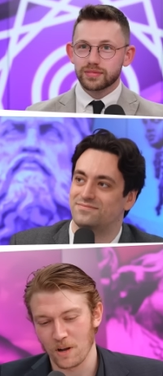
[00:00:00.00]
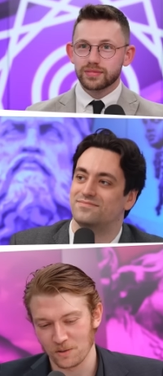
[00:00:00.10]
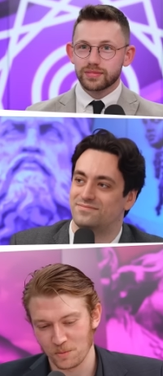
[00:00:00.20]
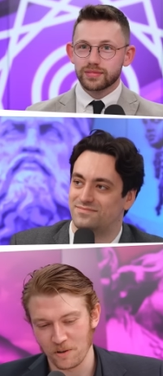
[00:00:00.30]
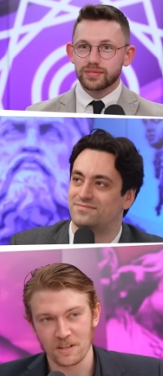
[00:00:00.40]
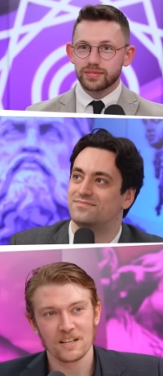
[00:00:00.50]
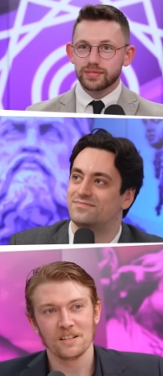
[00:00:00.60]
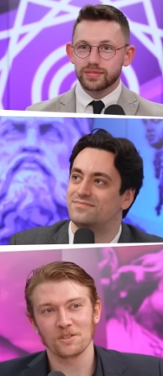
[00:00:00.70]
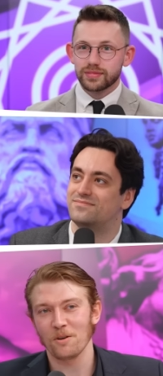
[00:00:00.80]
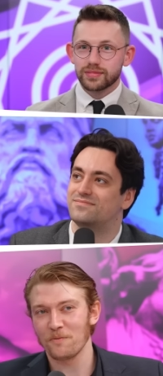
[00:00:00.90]
Speaker 1: Welshman.
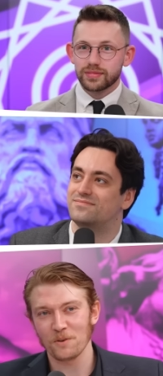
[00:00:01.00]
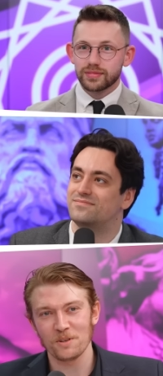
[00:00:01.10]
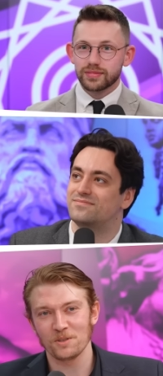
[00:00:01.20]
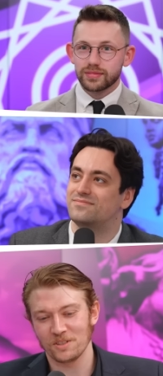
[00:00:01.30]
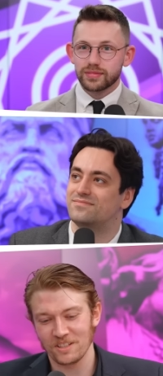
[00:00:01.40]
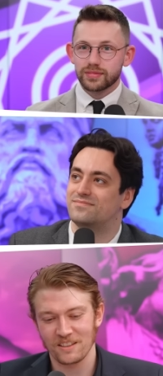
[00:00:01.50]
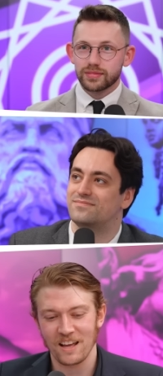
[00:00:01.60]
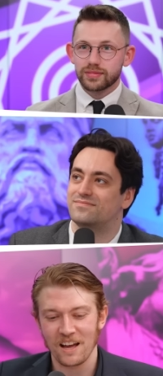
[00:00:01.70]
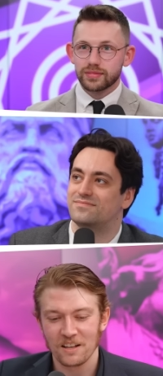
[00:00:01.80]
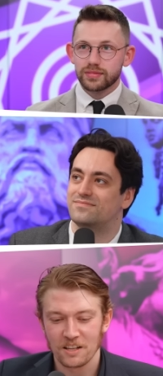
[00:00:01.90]
So if you're interested
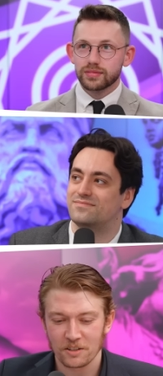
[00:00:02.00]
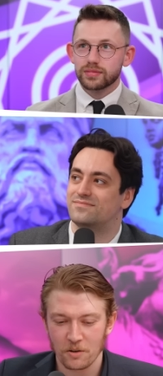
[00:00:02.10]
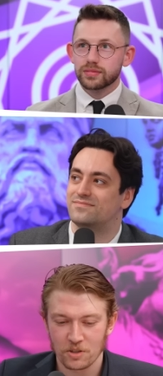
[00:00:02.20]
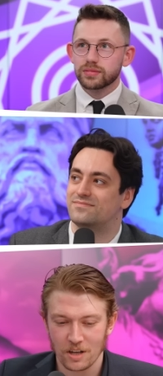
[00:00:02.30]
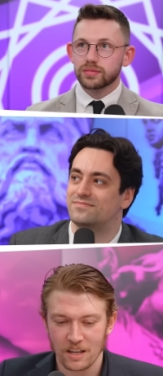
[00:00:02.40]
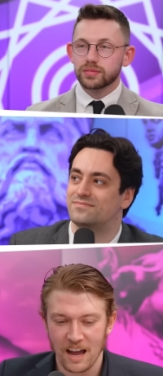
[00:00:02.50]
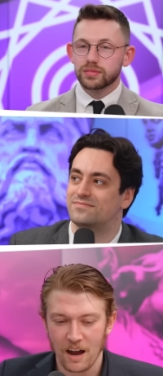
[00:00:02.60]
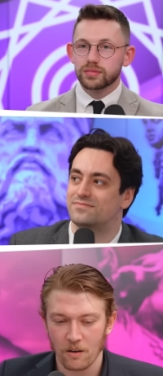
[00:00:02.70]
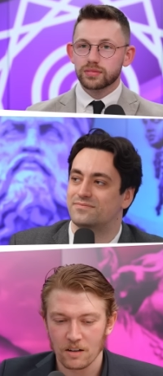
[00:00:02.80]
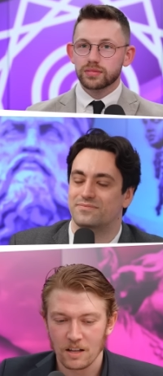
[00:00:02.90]
in that, go check it
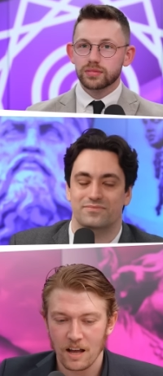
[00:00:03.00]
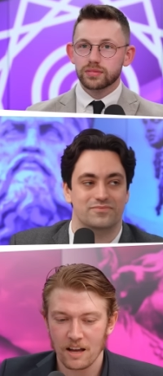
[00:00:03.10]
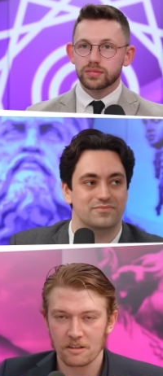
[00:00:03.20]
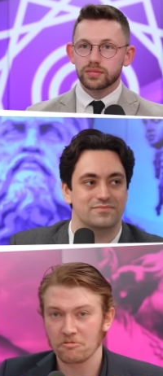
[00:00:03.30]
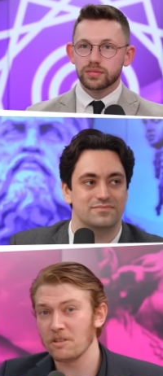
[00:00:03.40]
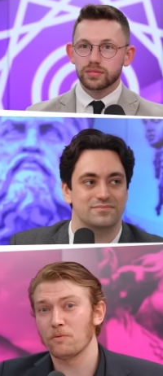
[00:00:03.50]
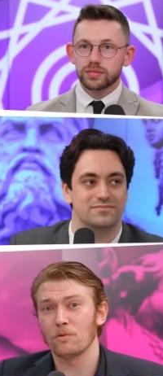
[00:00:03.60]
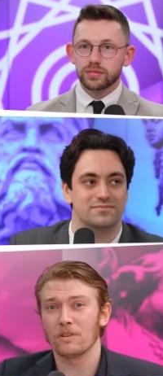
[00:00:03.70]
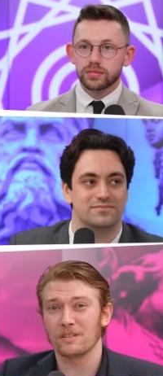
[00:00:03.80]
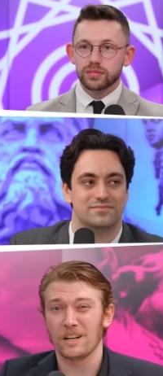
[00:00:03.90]
out. And give
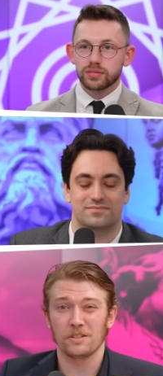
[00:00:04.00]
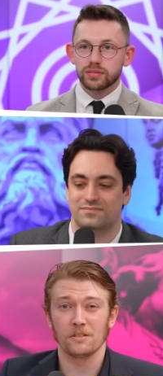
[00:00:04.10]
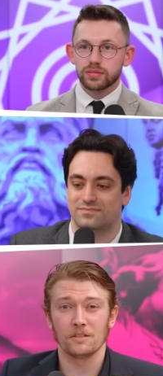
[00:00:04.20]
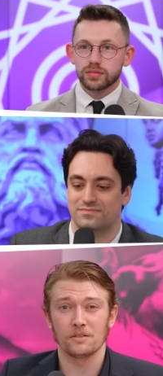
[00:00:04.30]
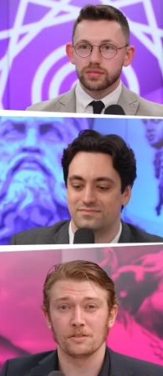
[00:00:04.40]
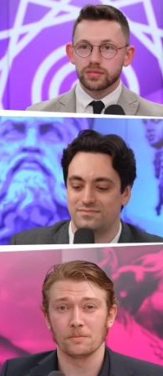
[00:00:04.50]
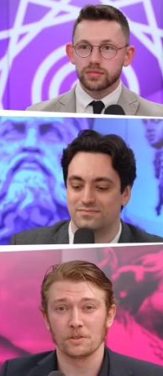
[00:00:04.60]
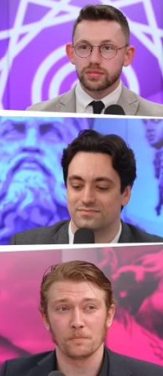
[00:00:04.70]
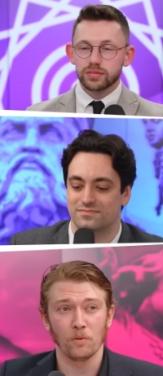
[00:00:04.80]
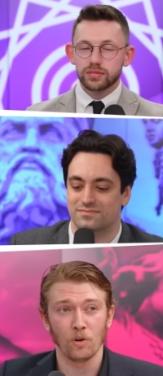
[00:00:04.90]
Raw Egg Nationalist
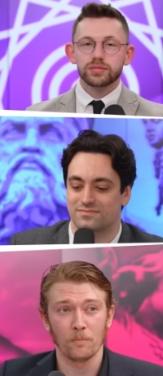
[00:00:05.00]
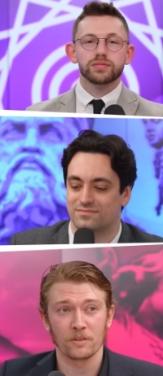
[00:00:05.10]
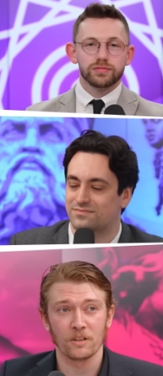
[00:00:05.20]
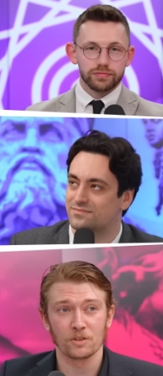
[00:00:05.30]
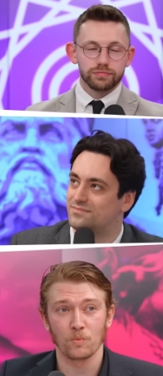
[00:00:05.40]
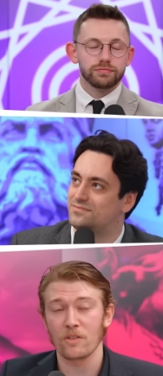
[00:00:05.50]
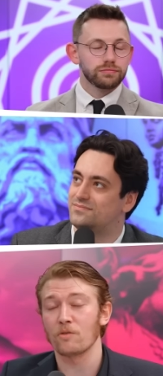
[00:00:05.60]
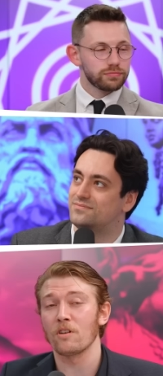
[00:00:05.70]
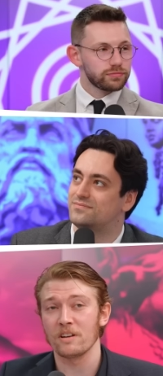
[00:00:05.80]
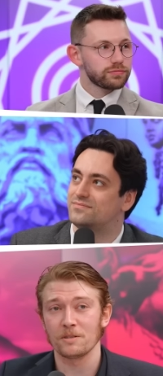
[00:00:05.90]
some support, because
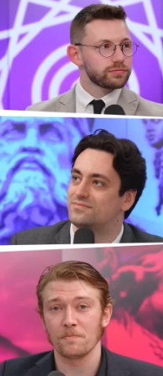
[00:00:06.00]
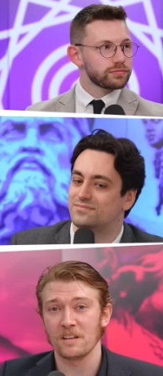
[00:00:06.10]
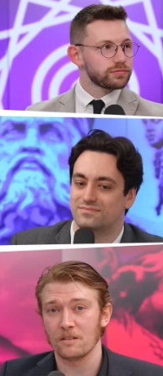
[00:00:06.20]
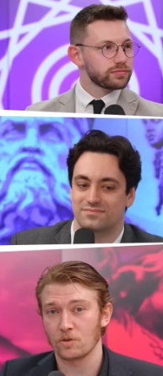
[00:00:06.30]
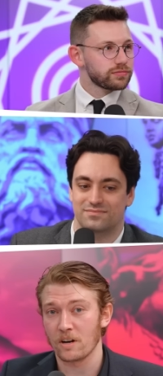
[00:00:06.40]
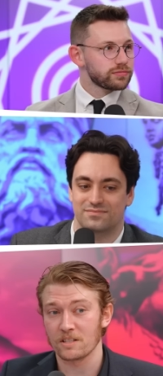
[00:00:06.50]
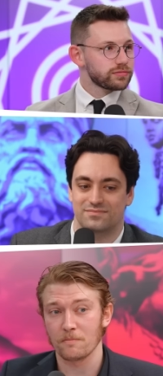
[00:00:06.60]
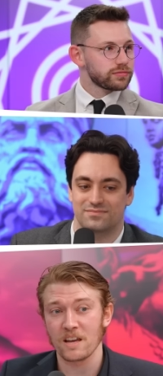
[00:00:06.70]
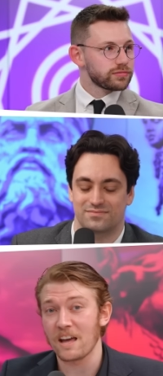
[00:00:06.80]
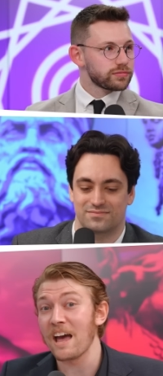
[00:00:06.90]
whether or not he's be trying
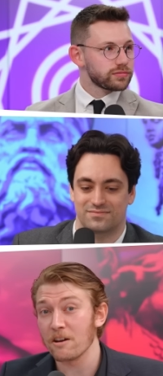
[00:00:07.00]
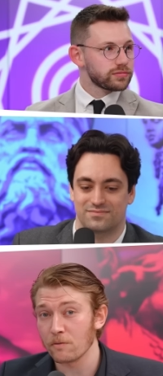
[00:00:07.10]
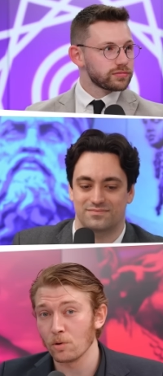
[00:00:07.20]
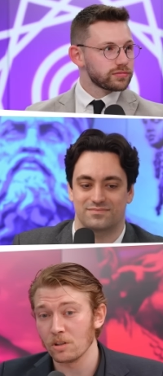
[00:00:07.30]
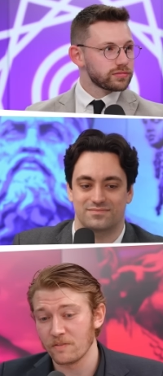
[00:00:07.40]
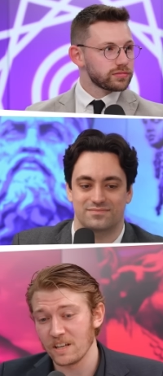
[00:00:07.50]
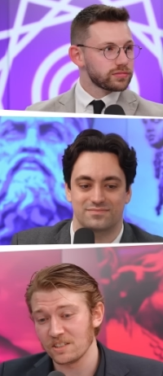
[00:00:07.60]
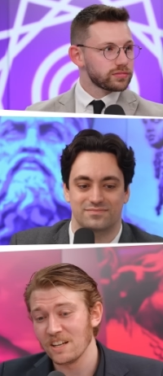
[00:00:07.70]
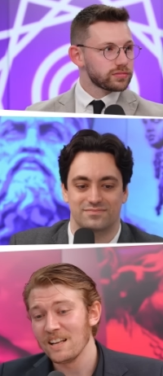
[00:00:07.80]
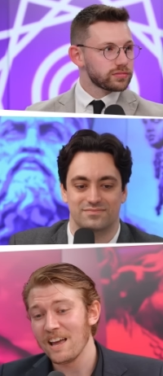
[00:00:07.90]
to make hay of all of
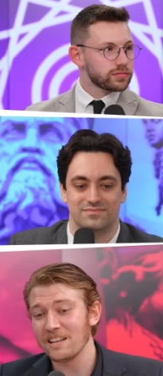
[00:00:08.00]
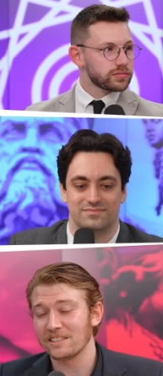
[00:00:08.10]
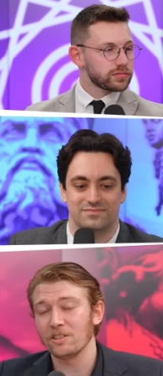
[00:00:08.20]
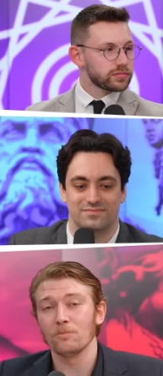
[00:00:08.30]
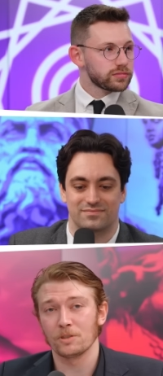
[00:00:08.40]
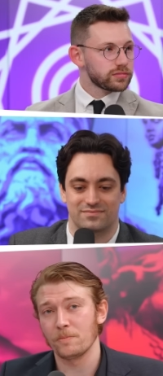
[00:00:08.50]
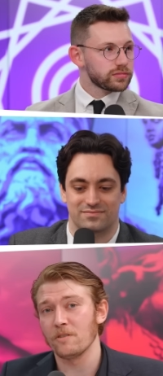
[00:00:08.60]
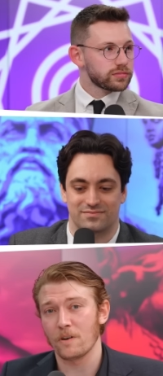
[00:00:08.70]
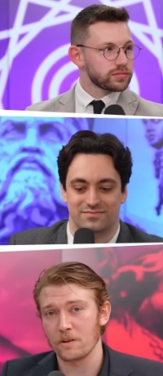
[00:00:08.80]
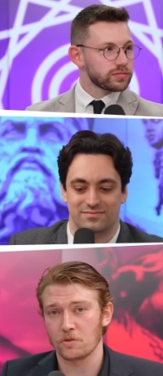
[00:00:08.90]
this, it still must
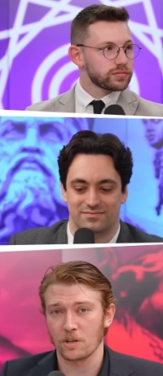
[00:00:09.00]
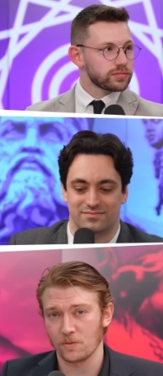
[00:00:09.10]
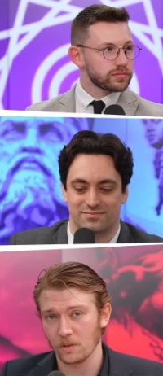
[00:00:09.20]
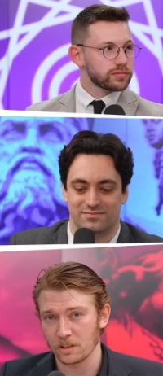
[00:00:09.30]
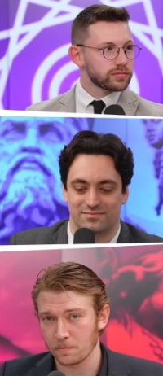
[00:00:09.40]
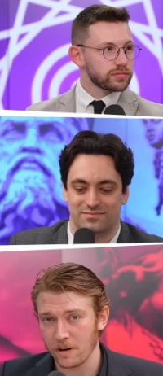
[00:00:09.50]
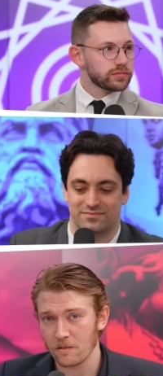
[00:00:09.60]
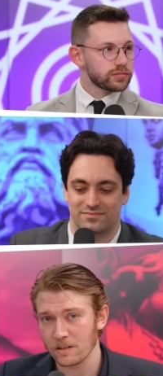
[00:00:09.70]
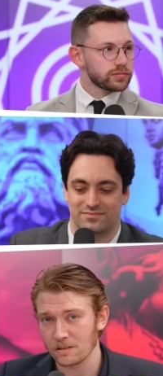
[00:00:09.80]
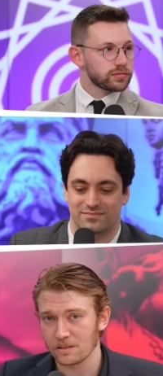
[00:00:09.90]
be a very stressful
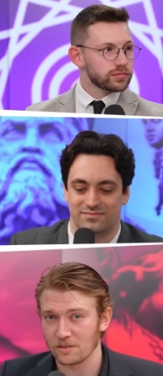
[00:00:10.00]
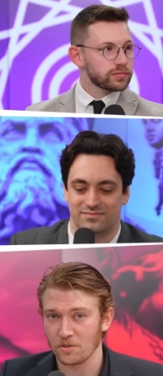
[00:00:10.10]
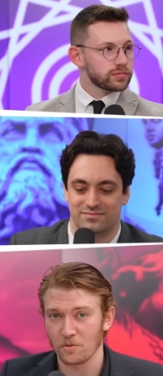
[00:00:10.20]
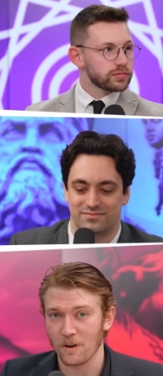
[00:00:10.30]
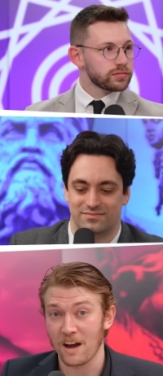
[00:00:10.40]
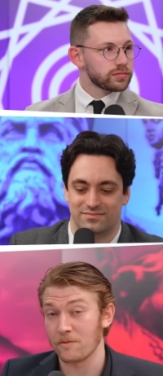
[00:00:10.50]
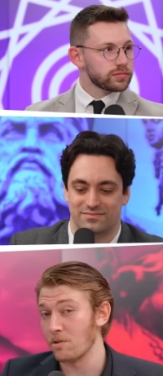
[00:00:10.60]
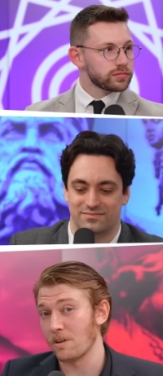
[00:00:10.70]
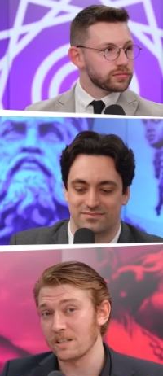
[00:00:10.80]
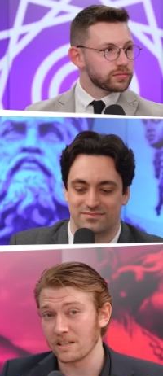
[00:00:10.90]
experience to have
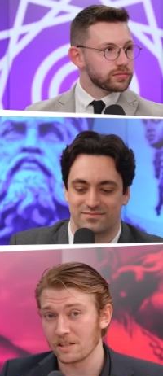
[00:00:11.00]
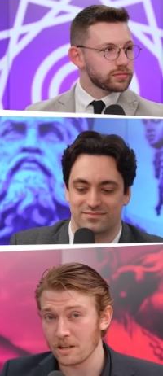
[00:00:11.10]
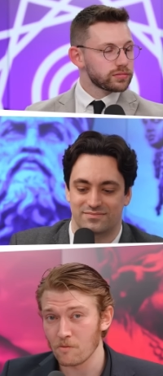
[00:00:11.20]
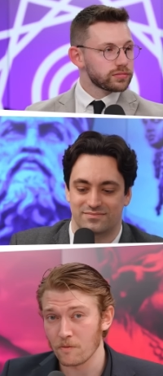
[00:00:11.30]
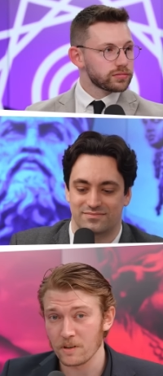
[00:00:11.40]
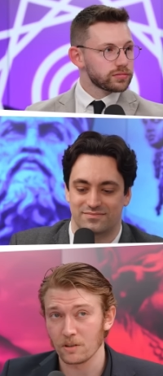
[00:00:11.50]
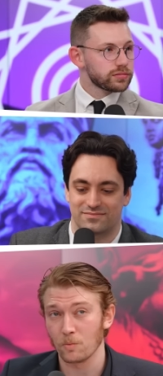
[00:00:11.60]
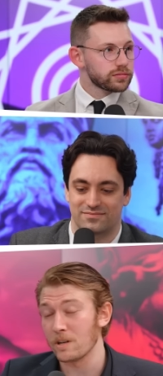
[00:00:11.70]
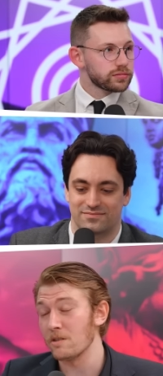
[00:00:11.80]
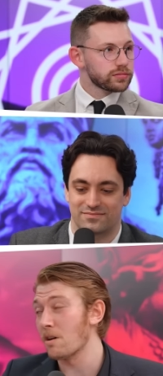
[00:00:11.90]
your identity
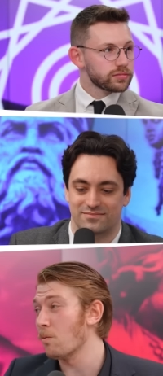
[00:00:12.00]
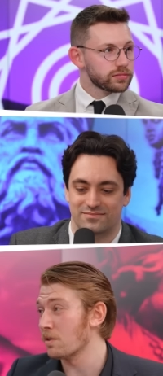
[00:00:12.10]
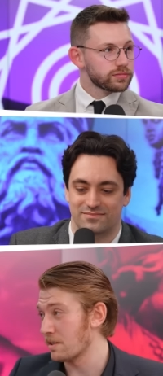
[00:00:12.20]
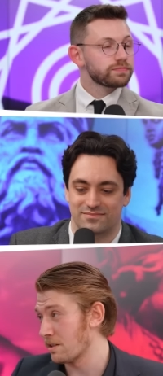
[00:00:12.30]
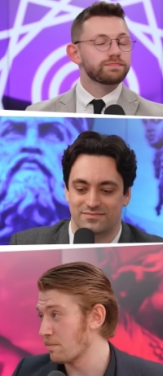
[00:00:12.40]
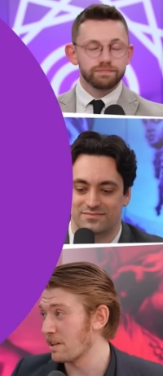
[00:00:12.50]
revealed when you don't want it to